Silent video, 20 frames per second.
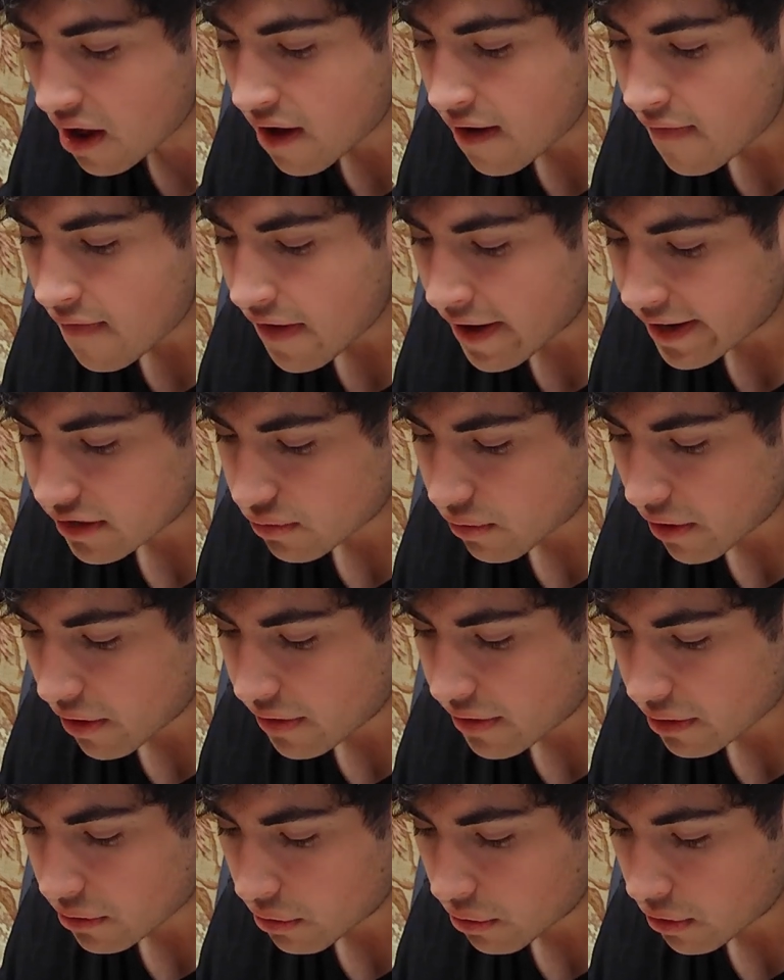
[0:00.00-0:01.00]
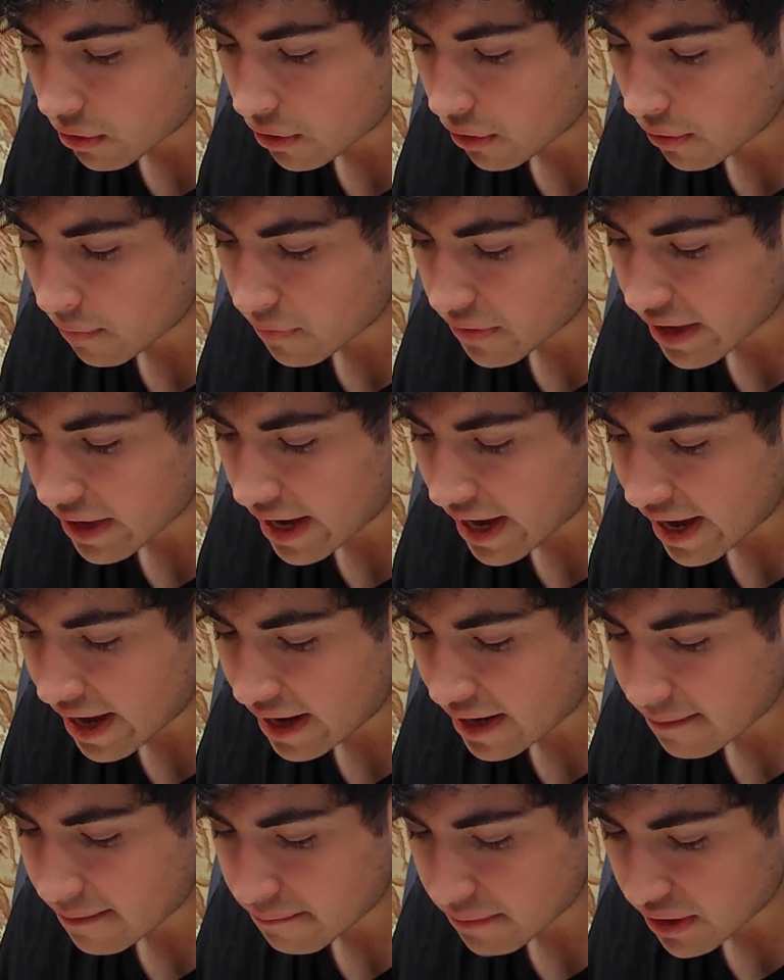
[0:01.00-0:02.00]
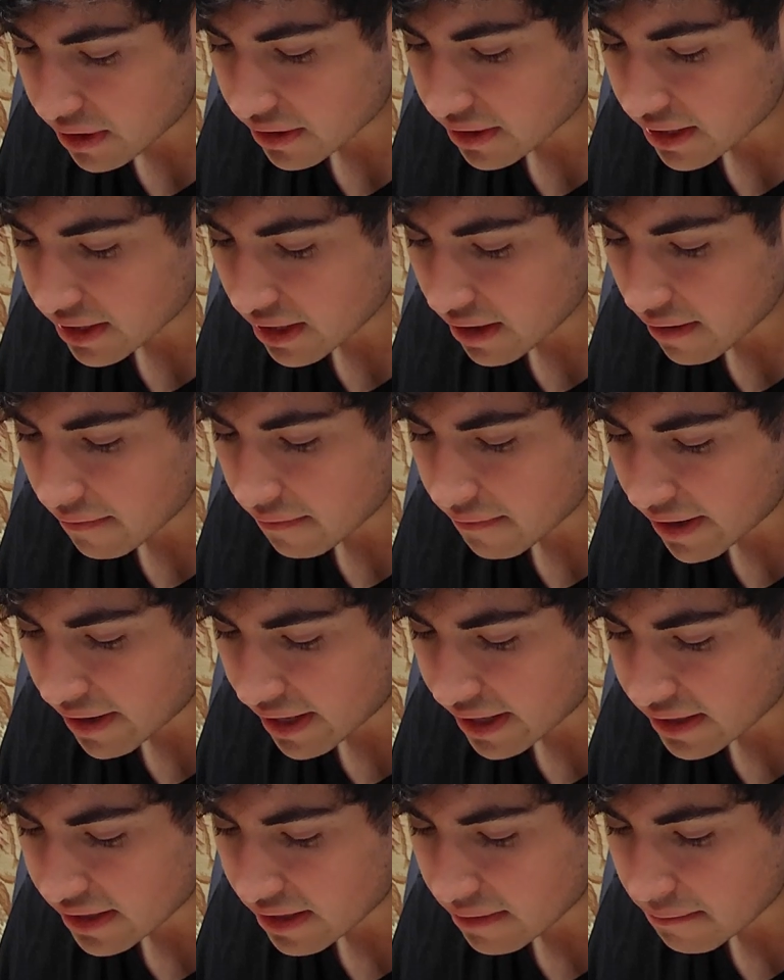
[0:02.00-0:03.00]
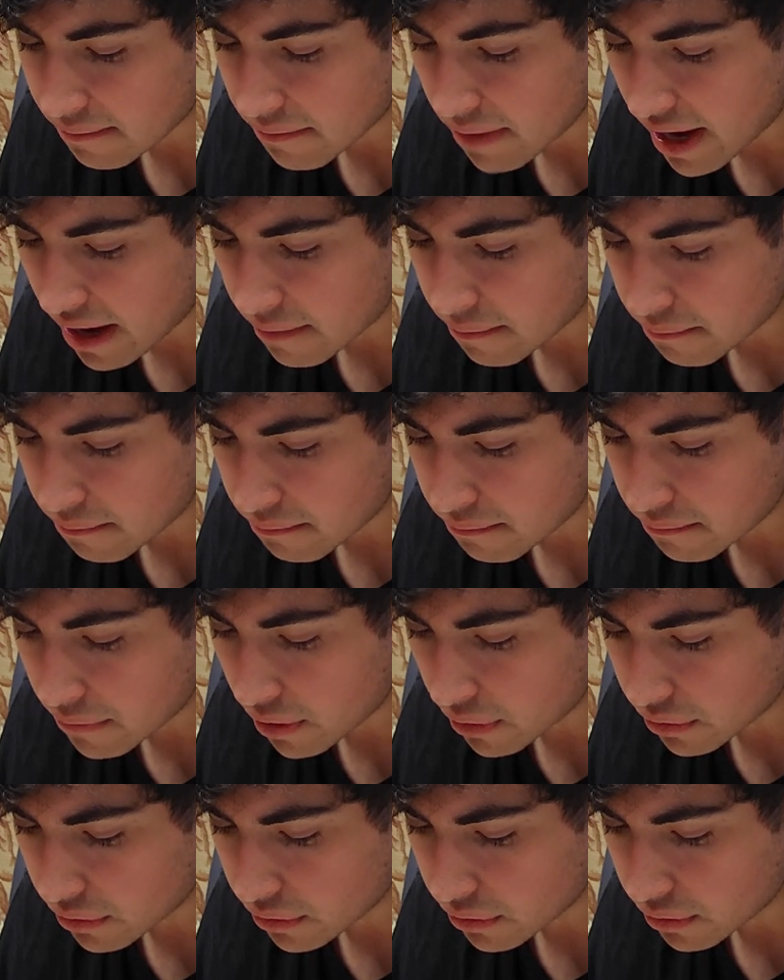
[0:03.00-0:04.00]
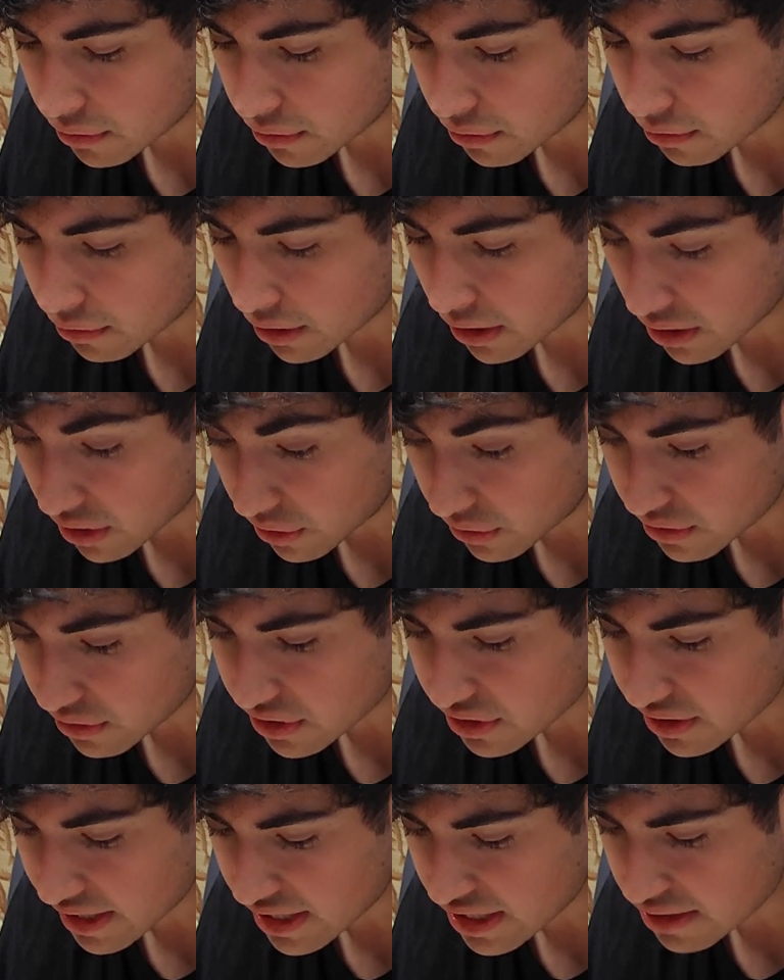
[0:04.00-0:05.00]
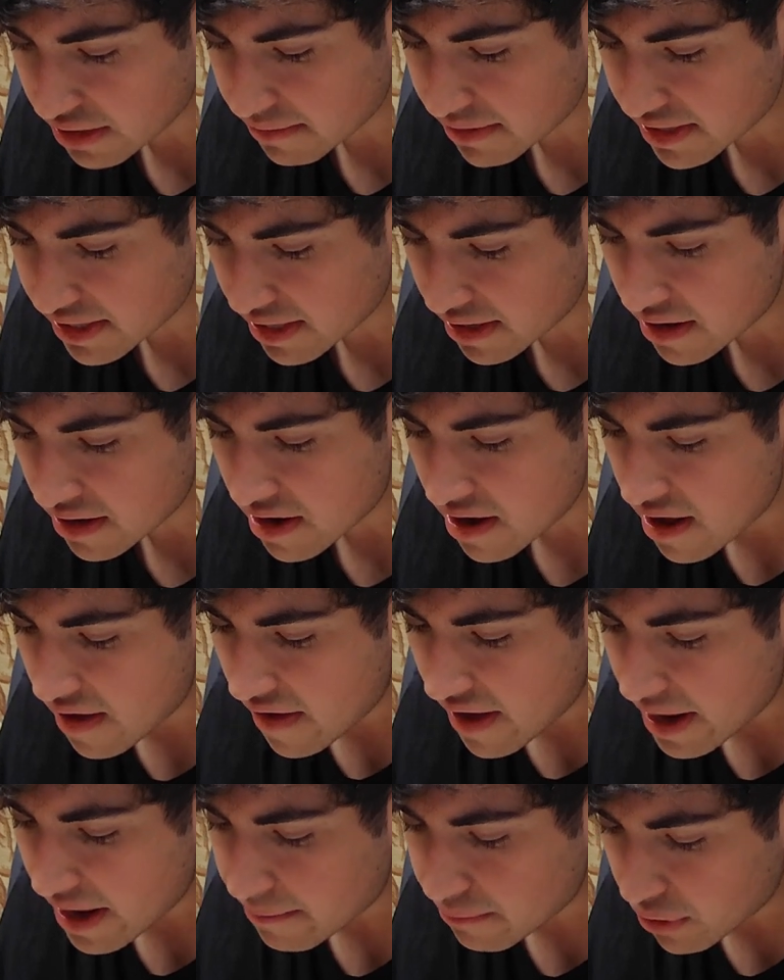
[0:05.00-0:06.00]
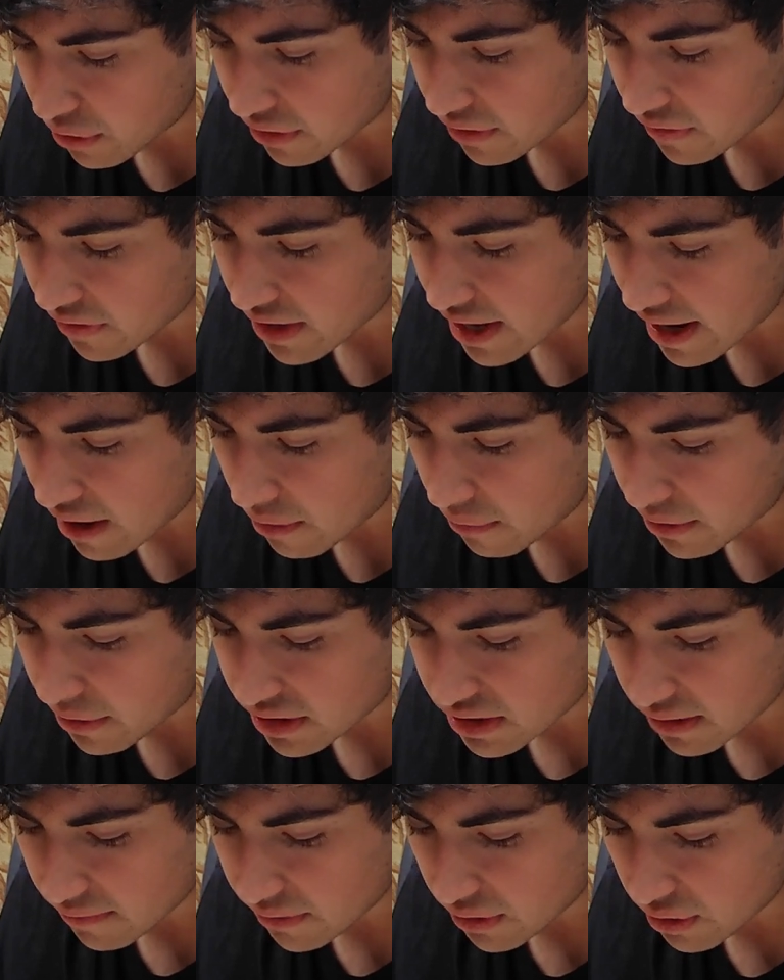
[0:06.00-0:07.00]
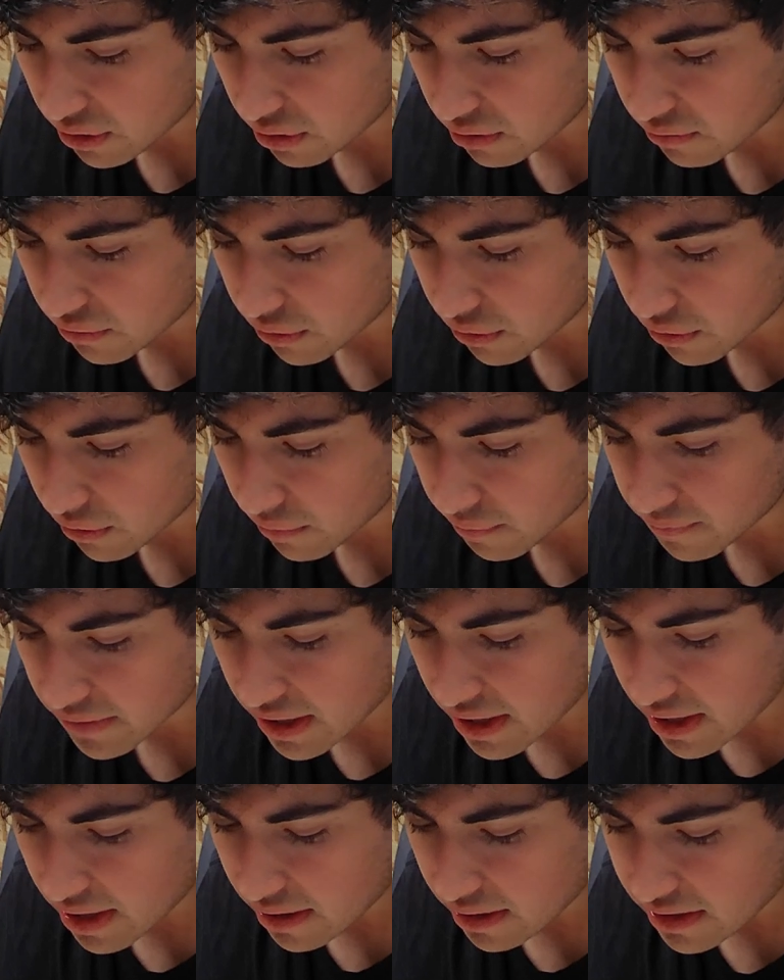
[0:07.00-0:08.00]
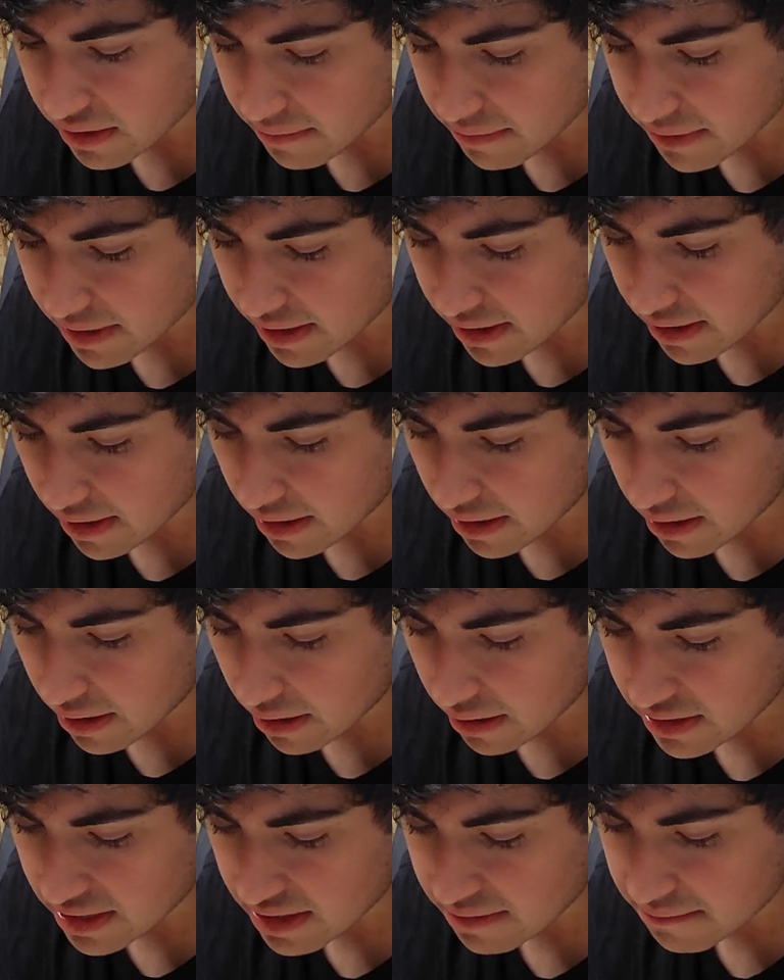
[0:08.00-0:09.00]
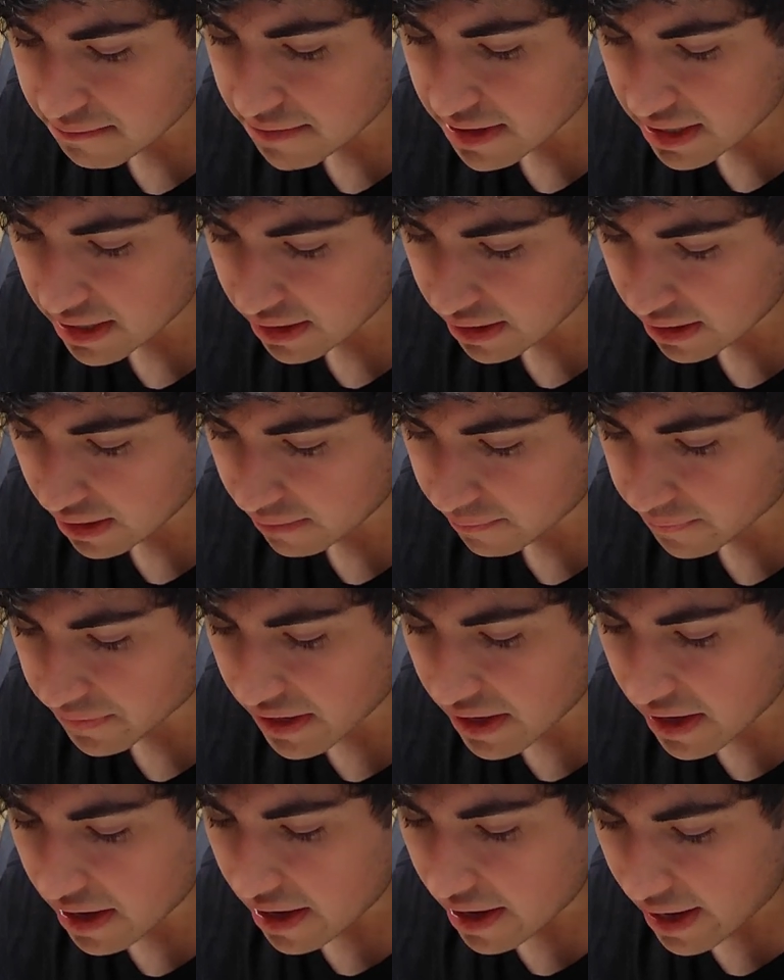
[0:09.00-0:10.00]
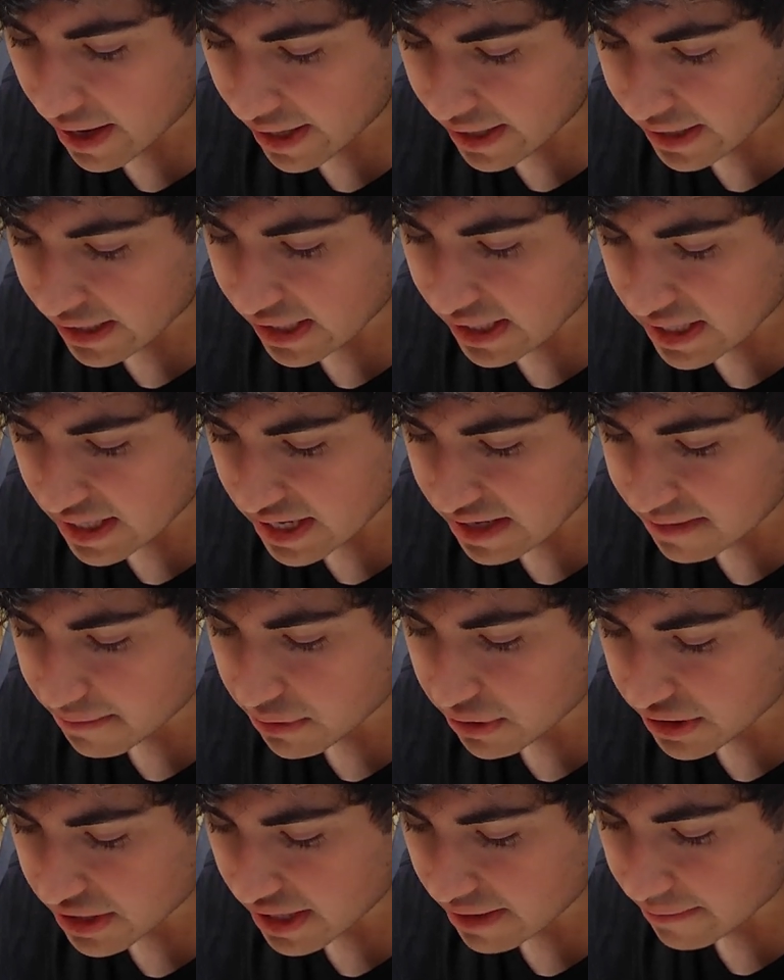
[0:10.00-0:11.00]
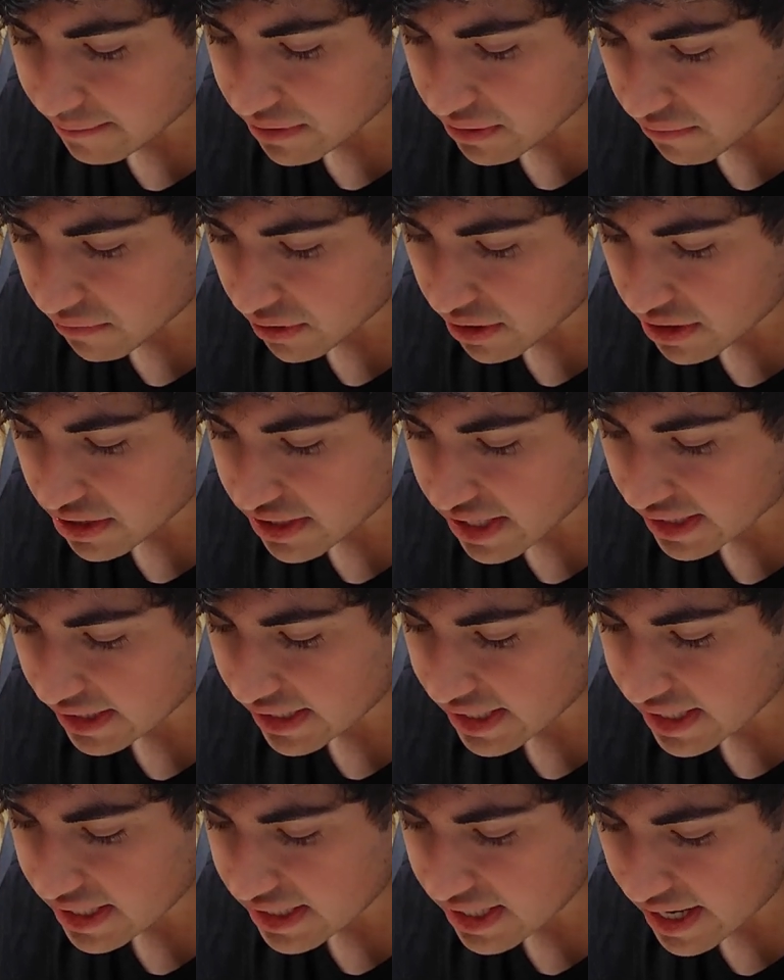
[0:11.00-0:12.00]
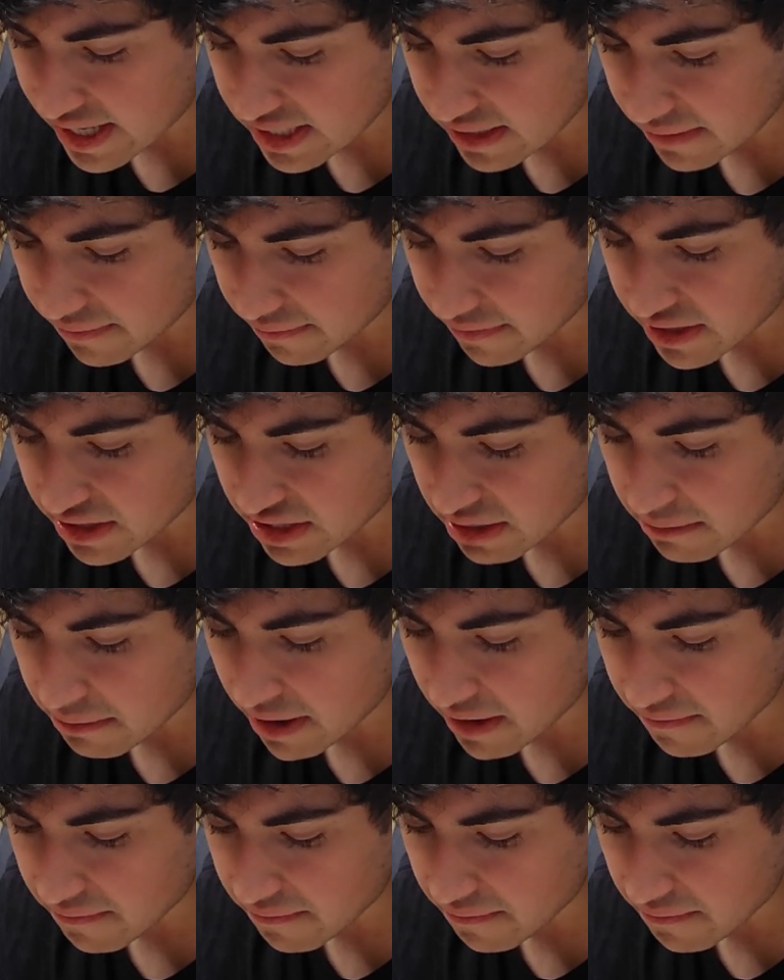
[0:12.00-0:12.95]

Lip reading: I swore the quarrel had merely affected a closer intimacy, had broken the outworks of youthful timidity, and enabled them to forsake the disguise of friendship and